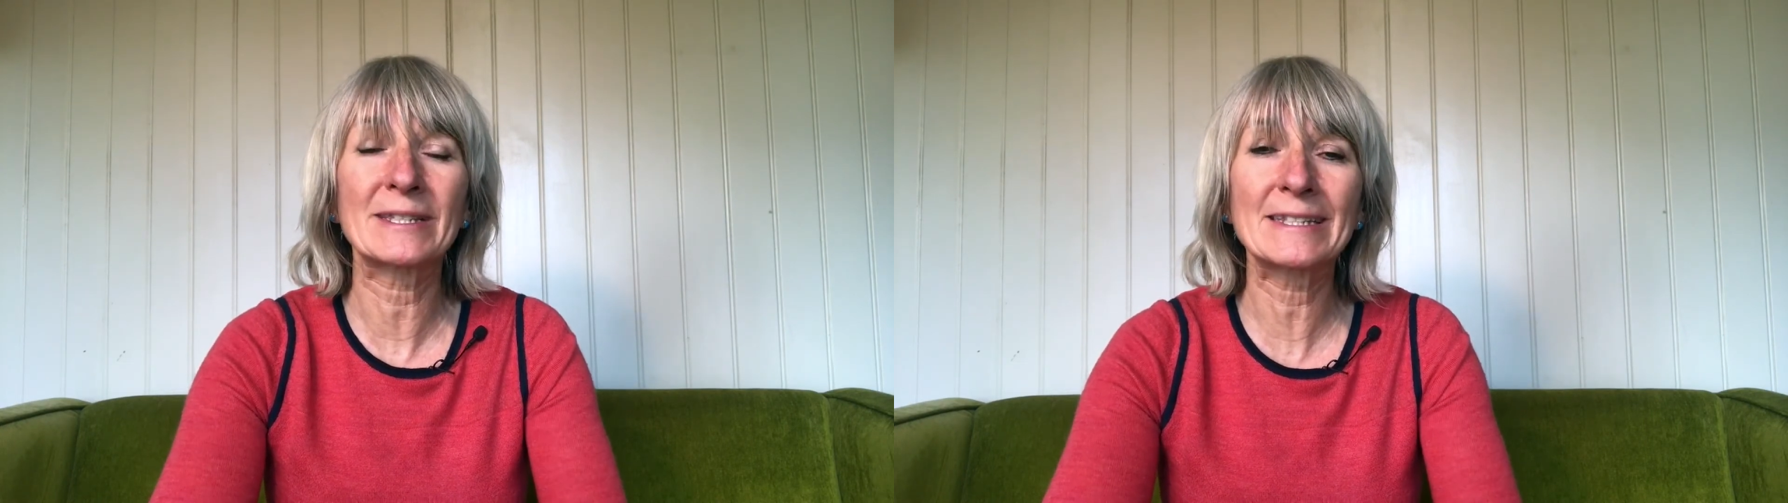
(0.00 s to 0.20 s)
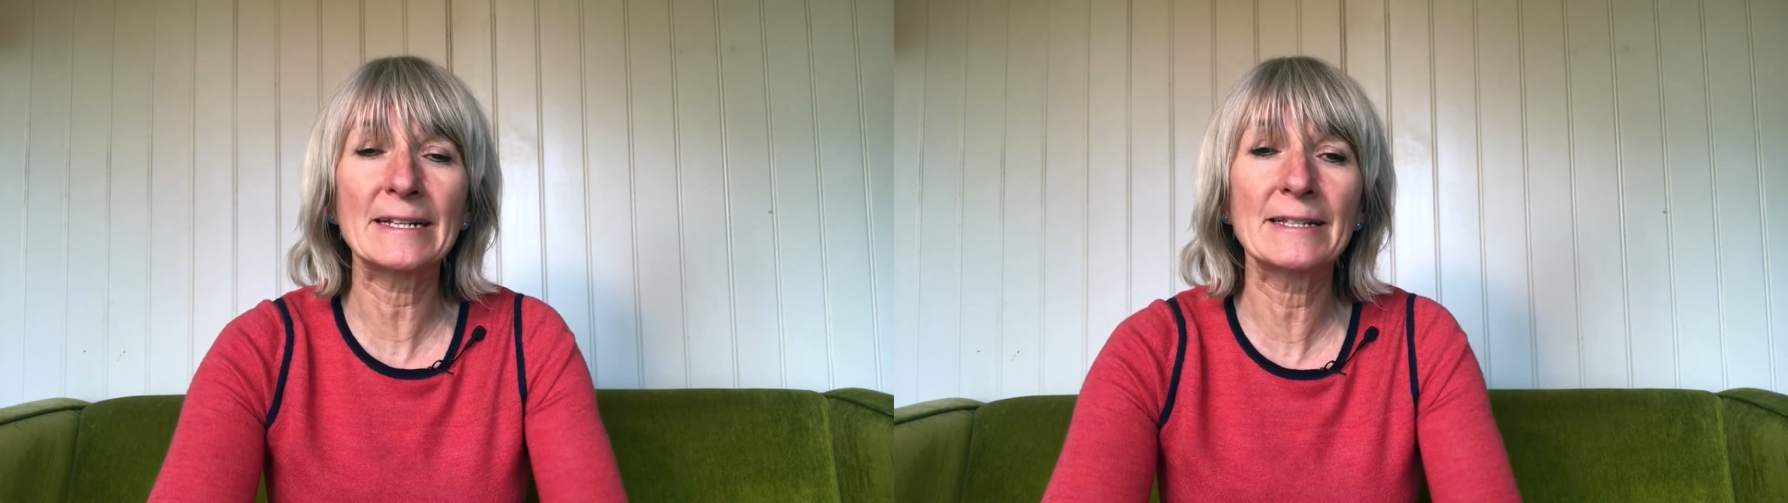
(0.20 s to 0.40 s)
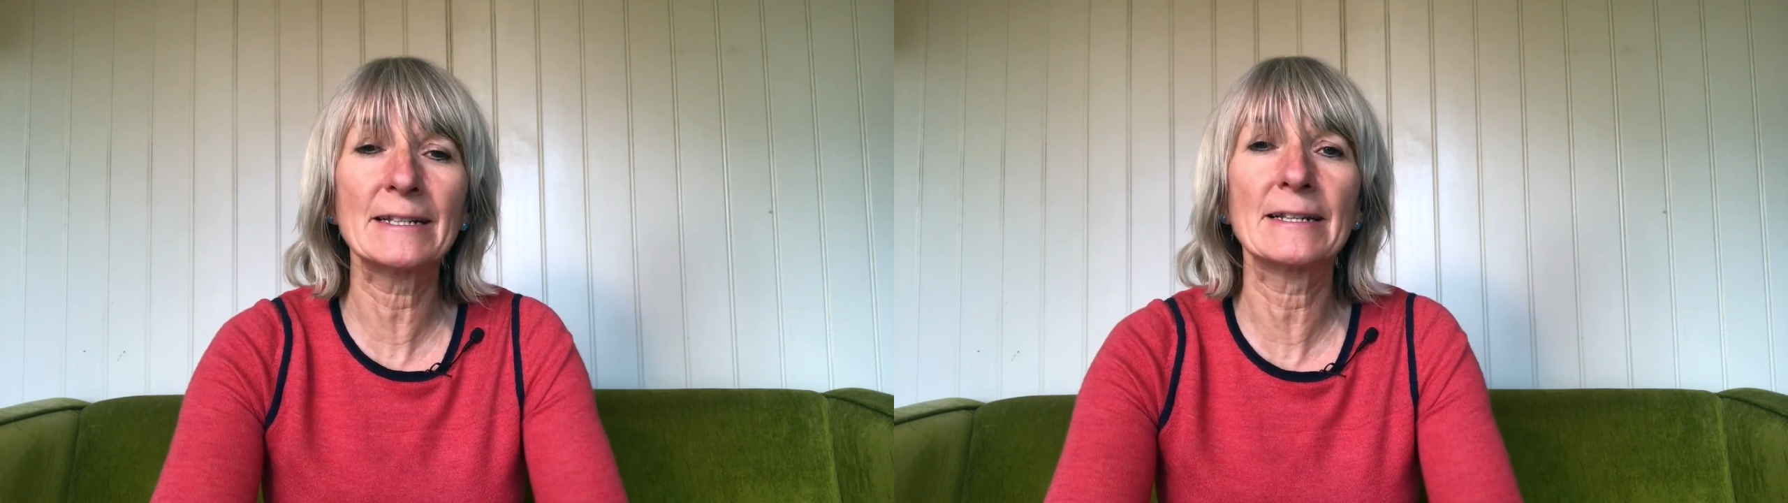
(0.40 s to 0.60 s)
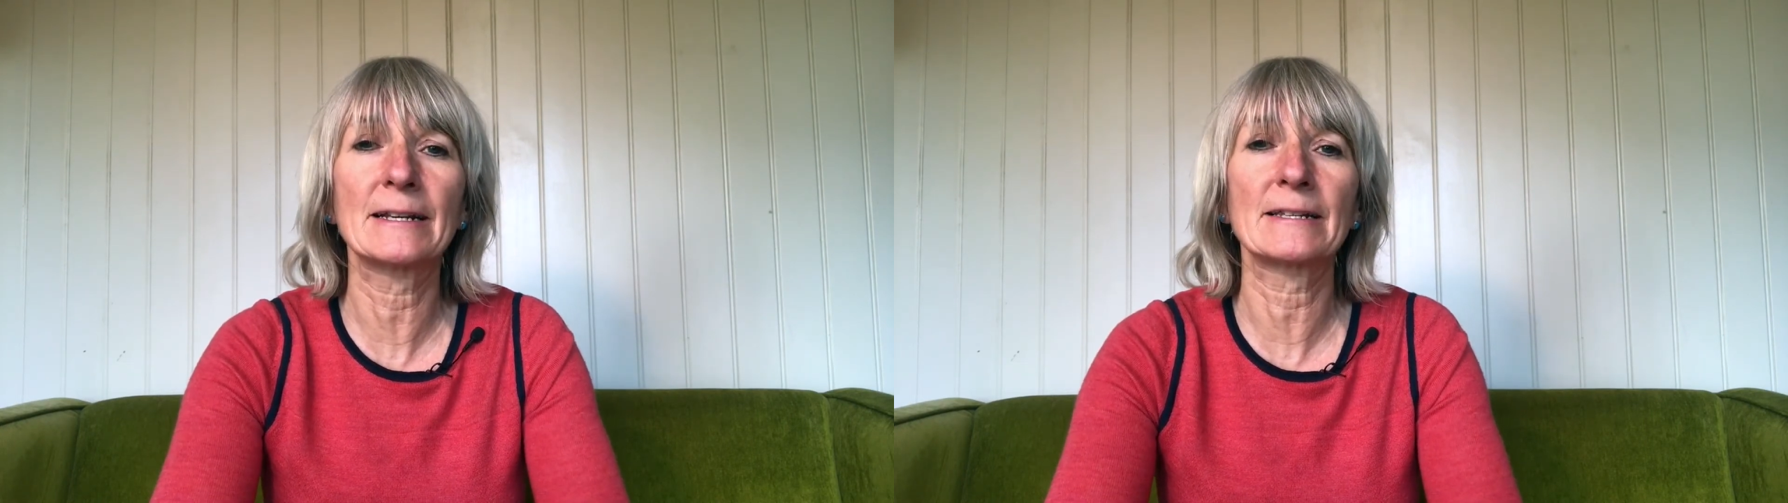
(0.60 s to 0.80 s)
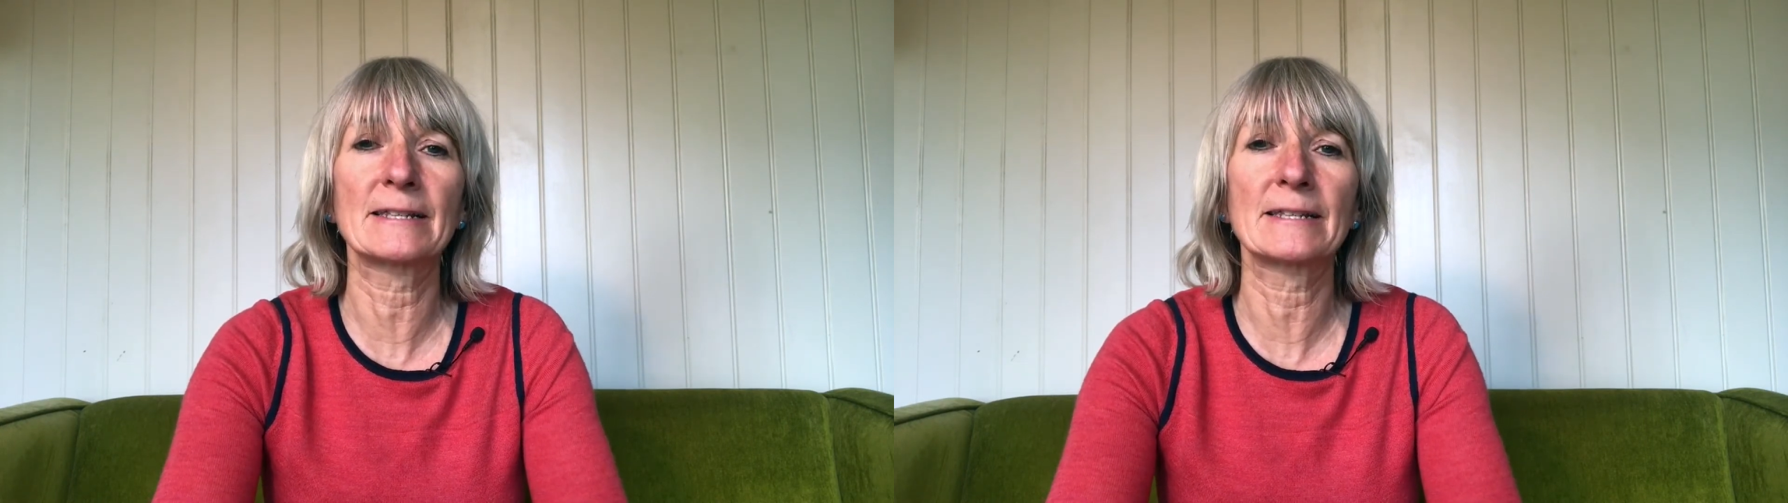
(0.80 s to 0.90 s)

seated in a